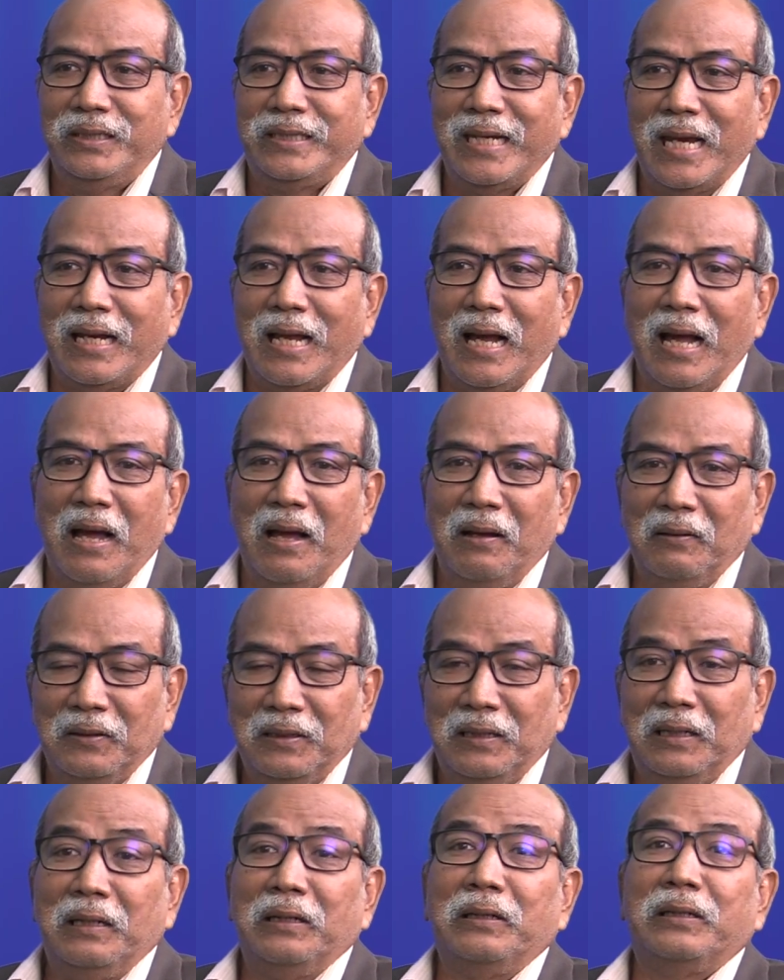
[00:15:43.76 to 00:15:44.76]
shaker,
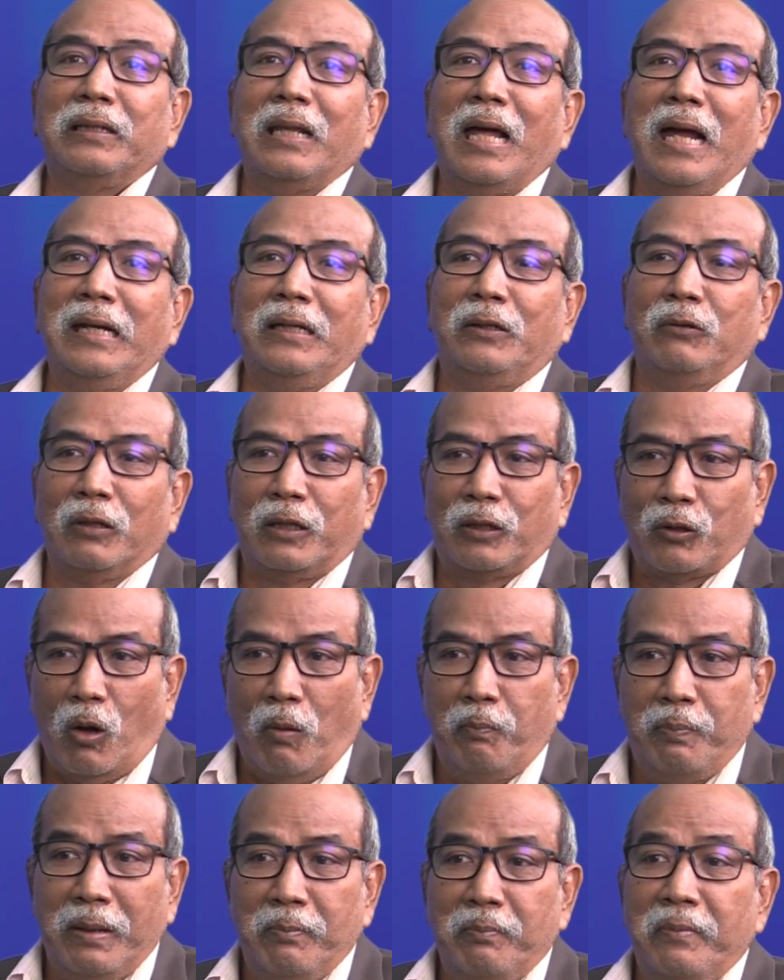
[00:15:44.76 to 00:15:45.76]
try to
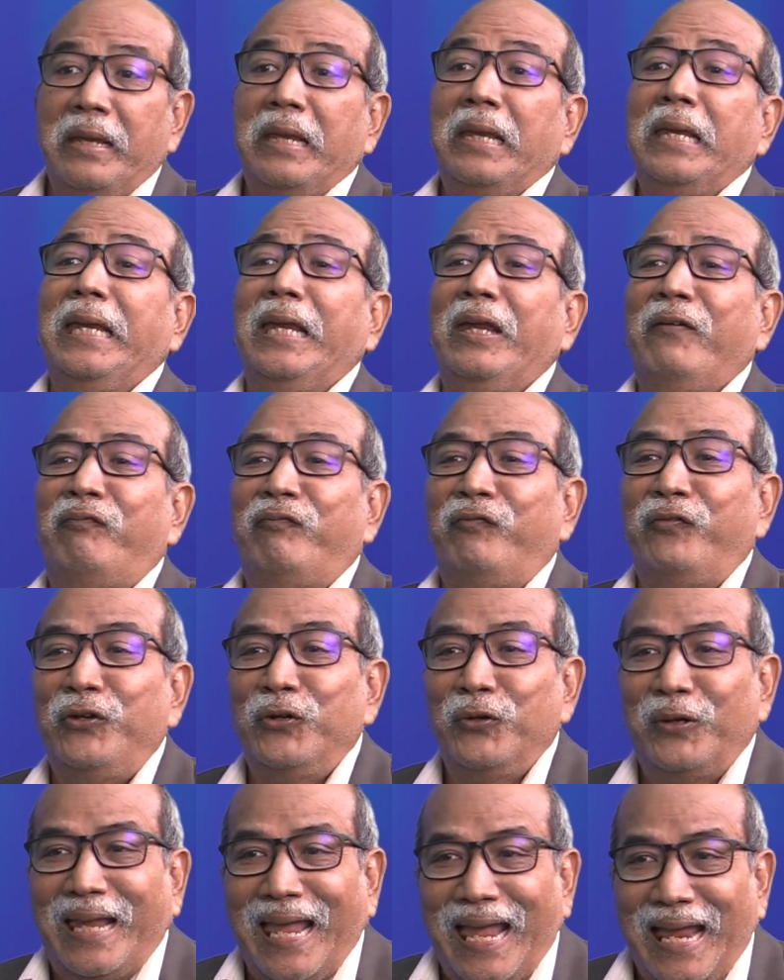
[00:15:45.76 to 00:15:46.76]
stop him if
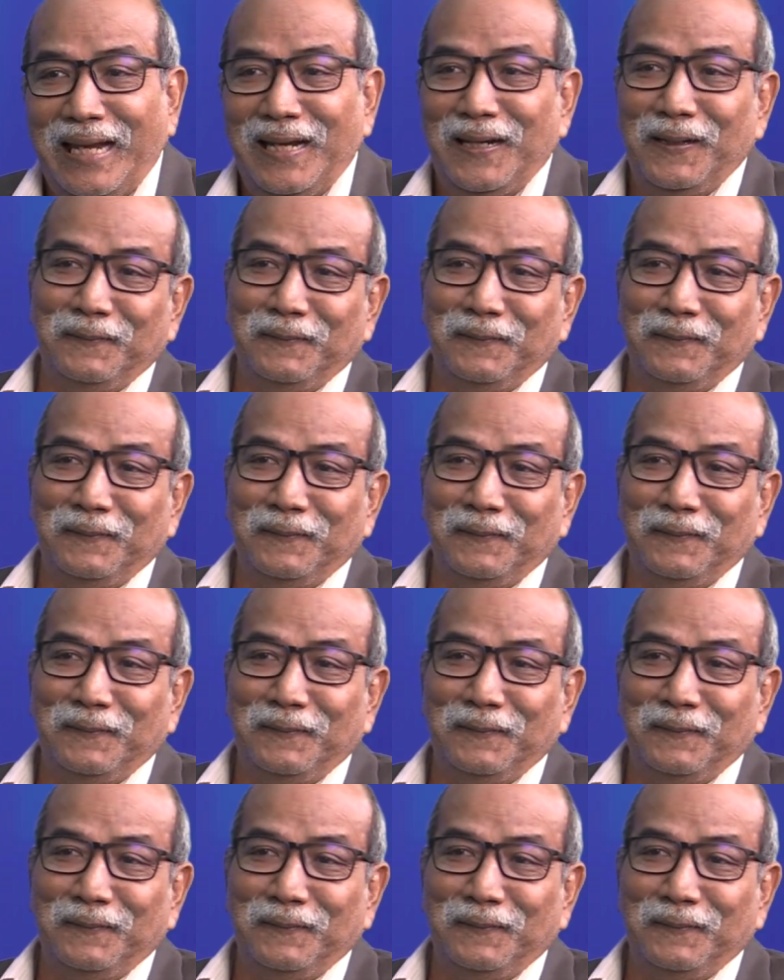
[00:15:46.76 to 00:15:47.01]
you can.